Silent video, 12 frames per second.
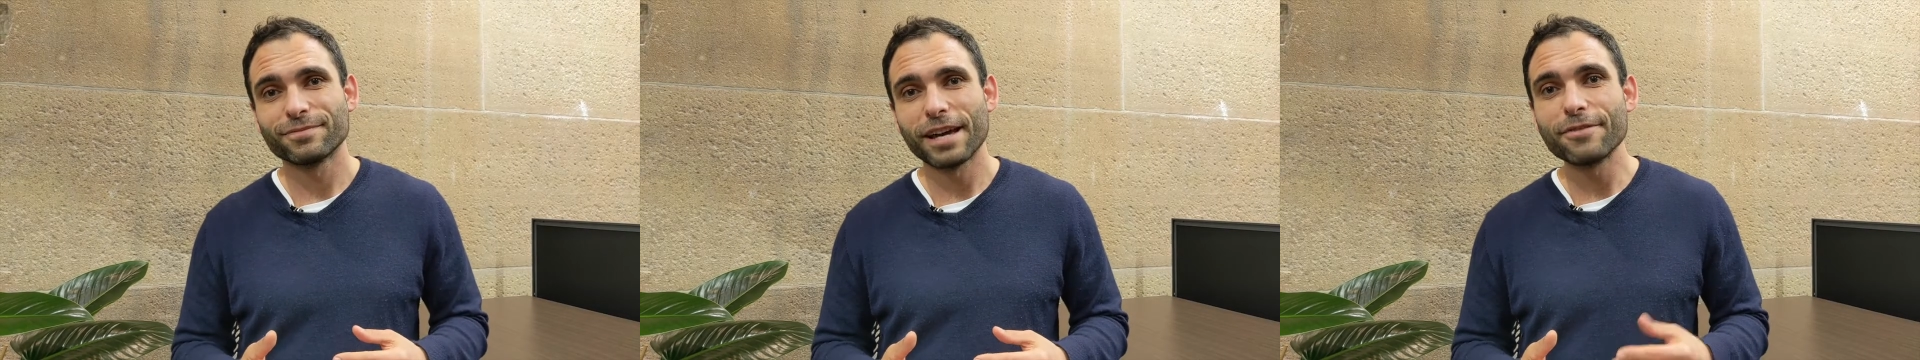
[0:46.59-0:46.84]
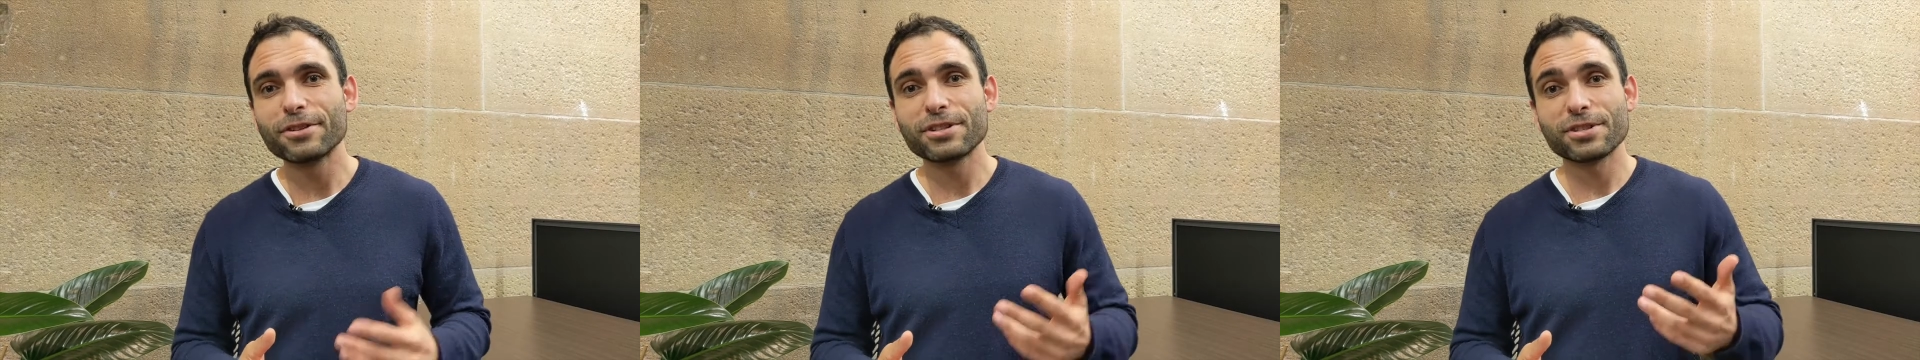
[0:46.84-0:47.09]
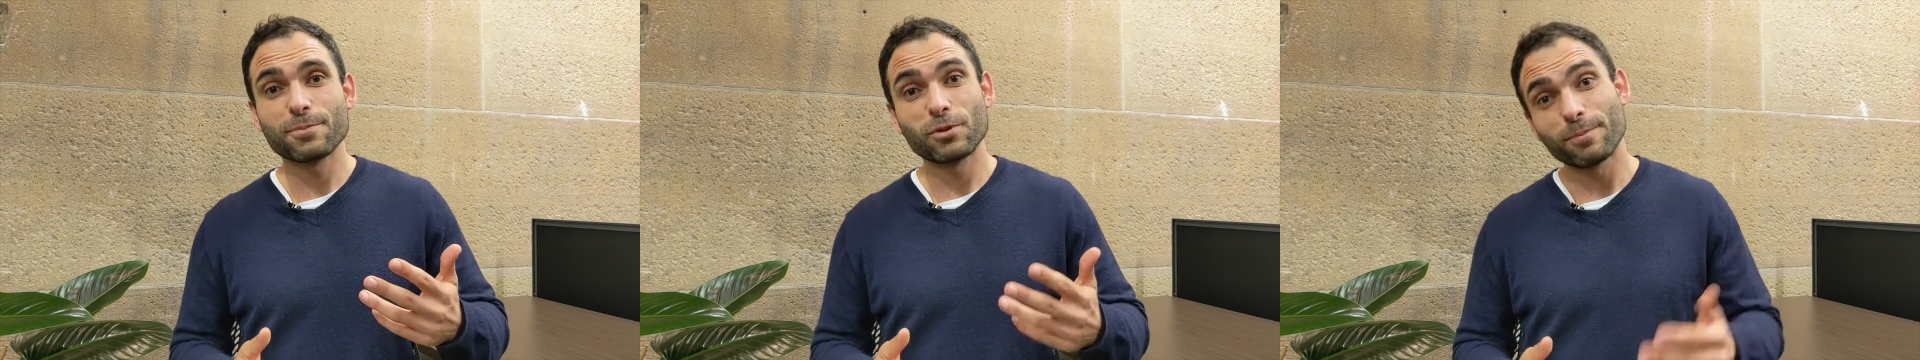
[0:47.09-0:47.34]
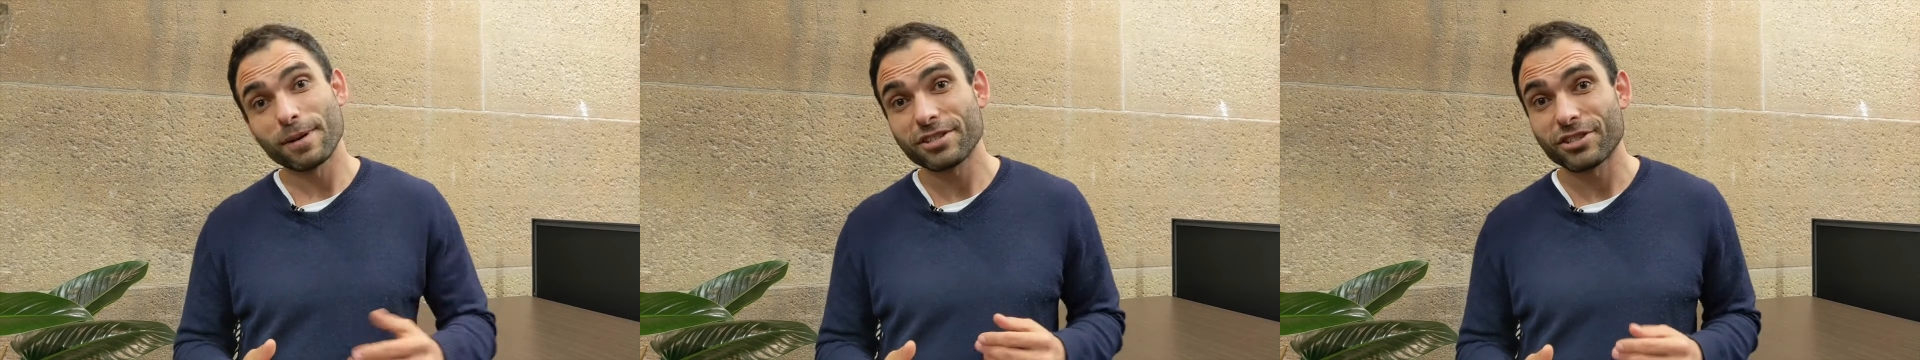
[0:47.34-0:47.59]
Even on a small
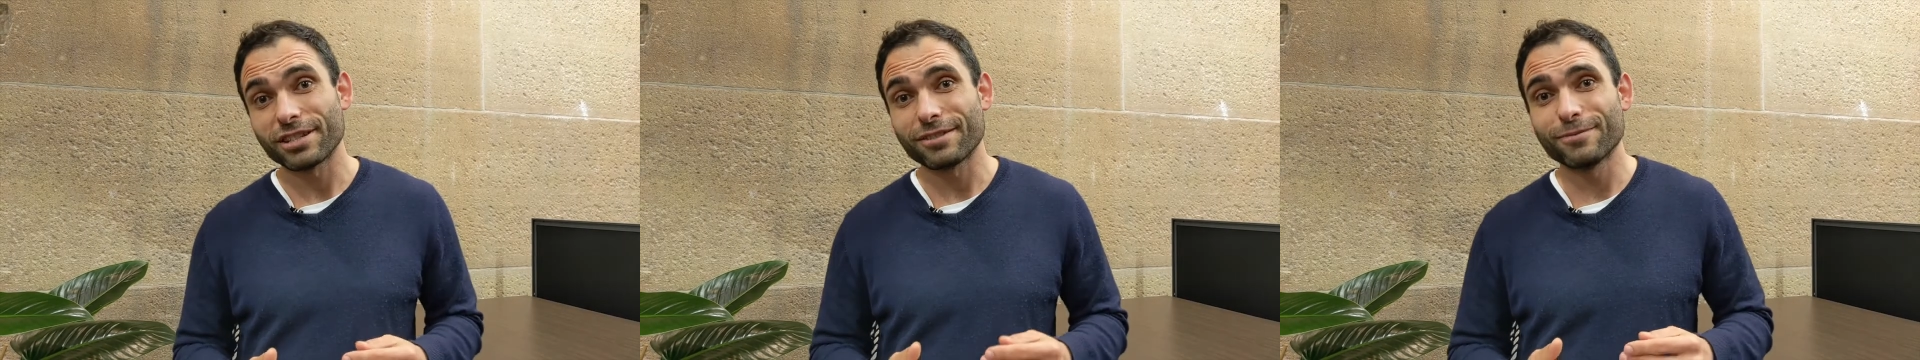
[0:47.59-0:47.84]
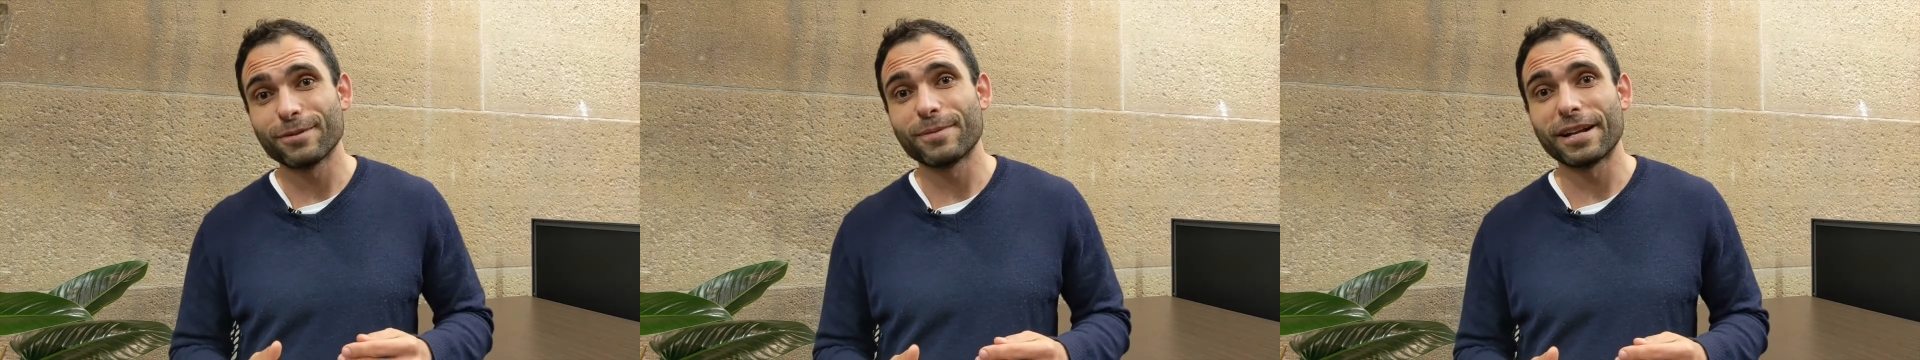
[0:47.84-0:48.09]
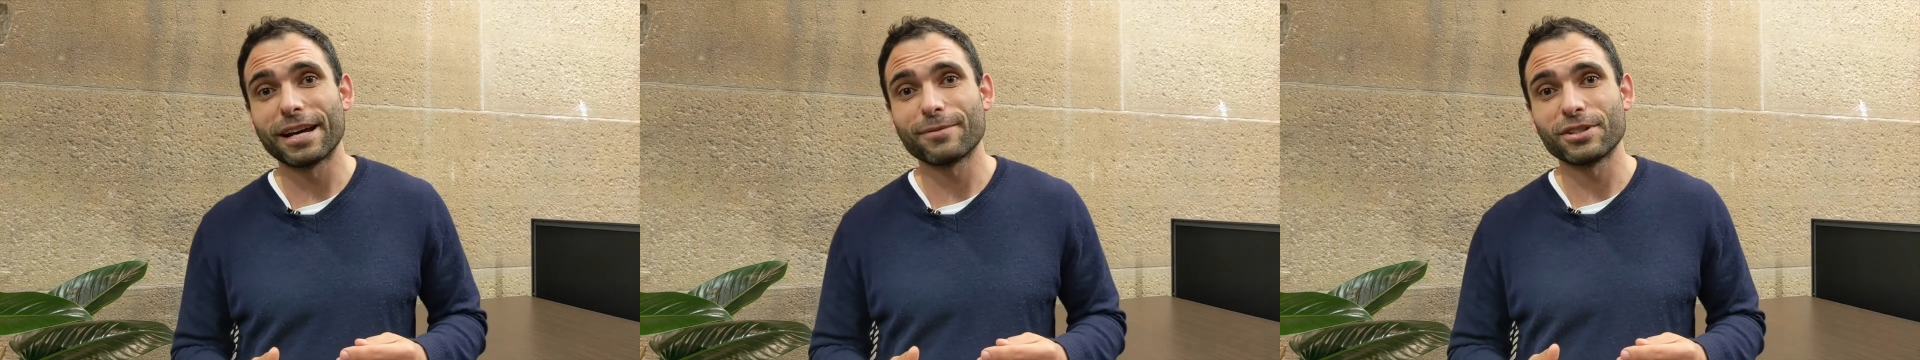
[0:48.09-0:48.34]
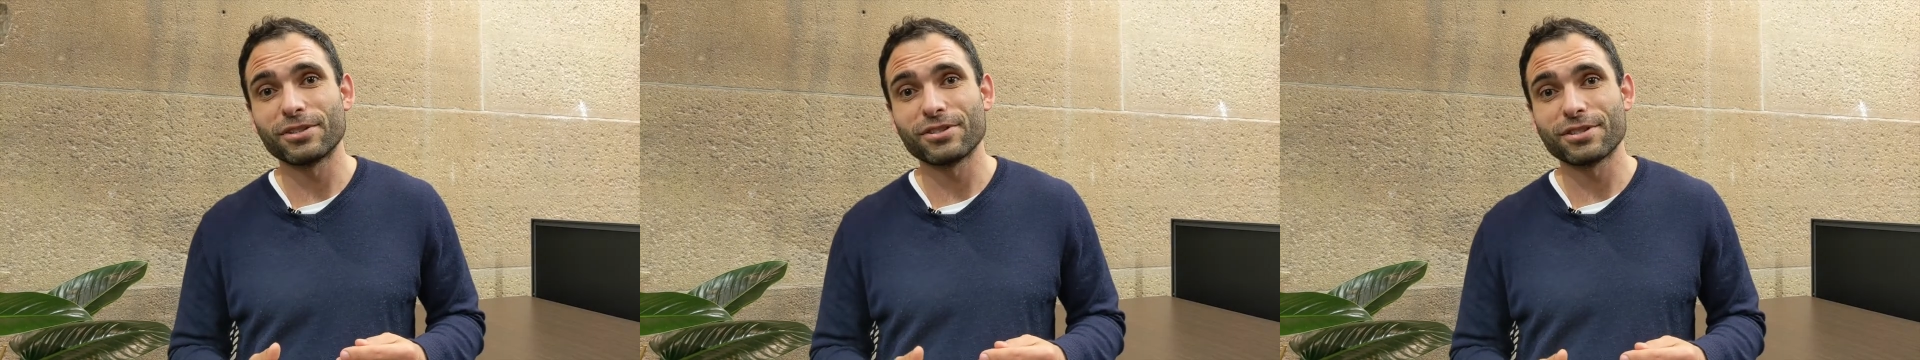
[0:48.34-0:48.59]
budget, we've been able
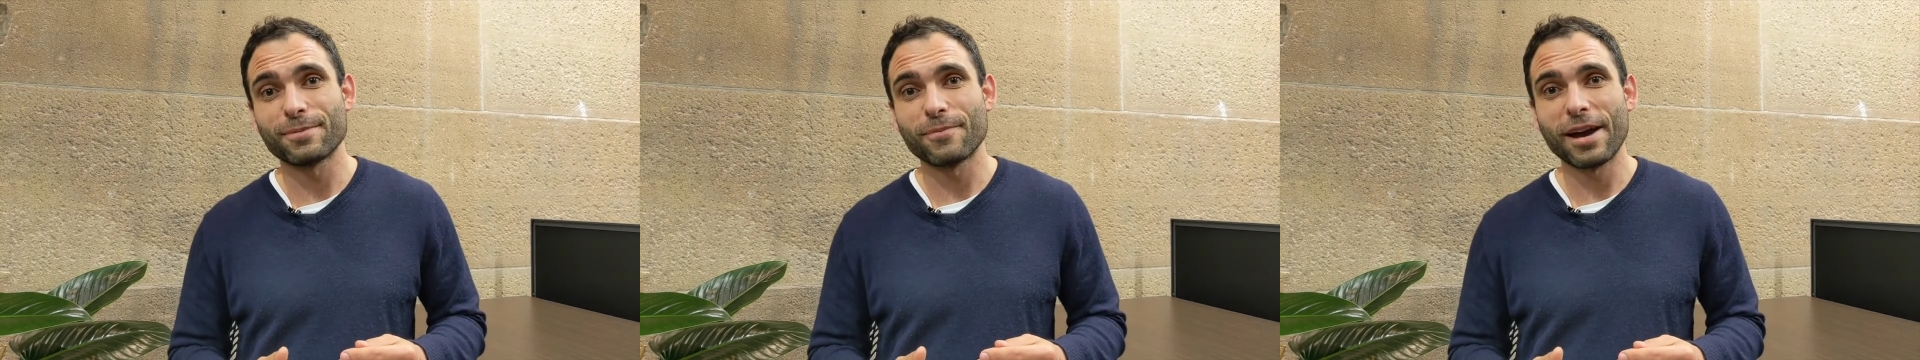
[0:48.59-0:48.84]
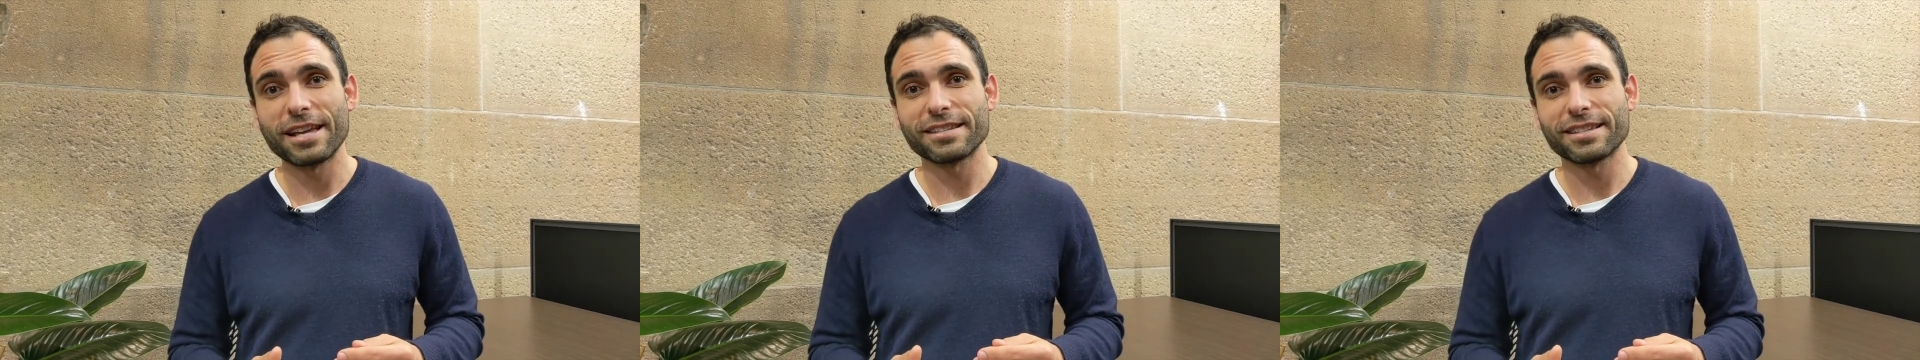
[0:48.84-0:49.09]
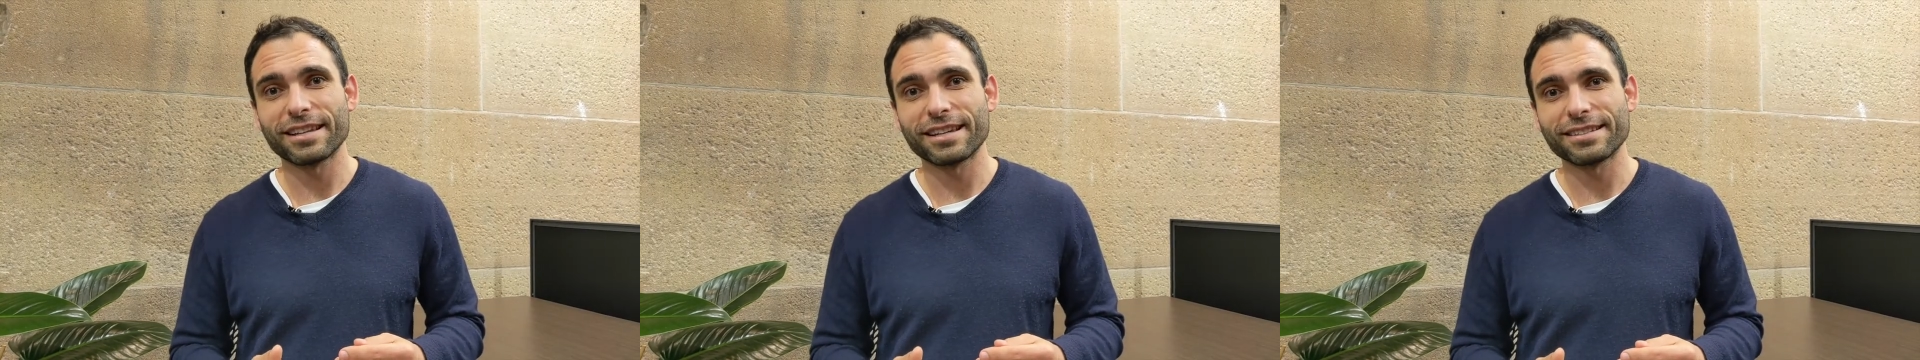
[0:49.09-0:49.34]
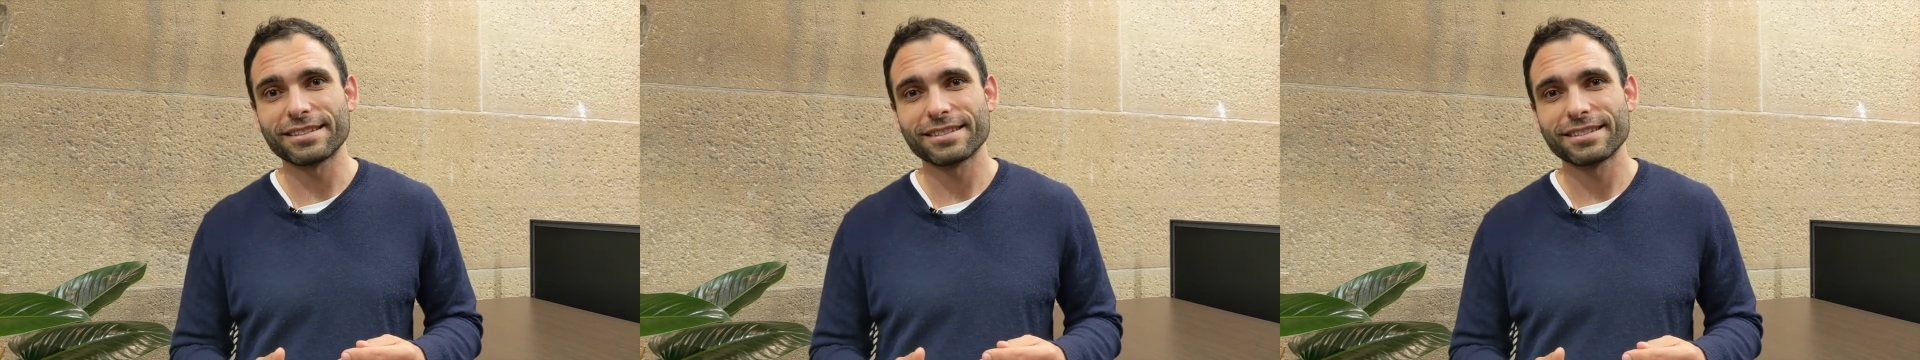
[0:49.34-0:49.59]
to do some amazing
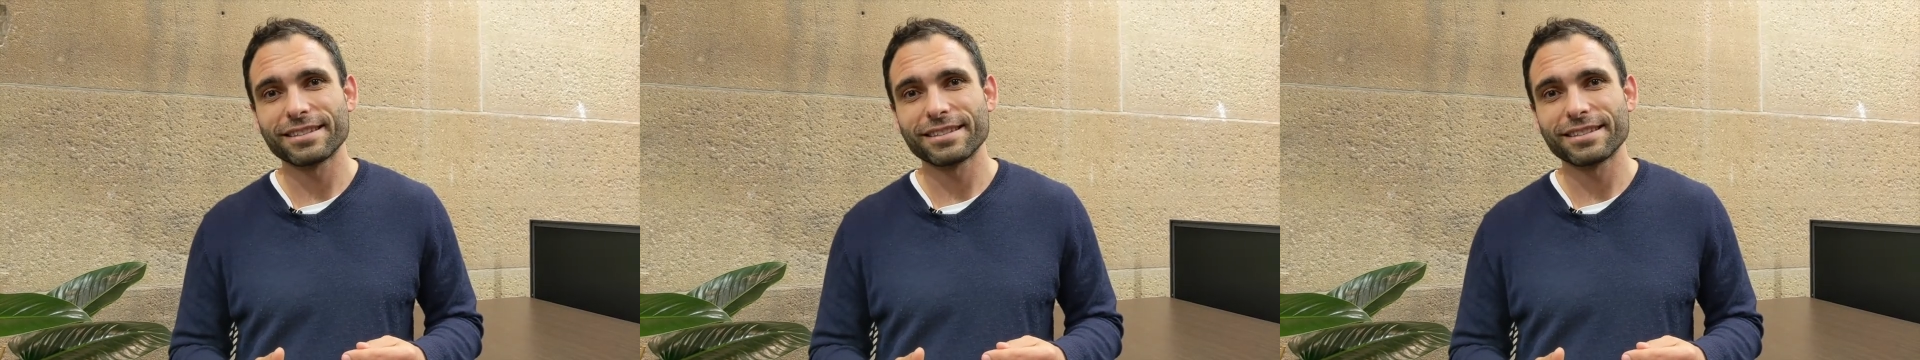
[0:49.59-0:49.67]
things.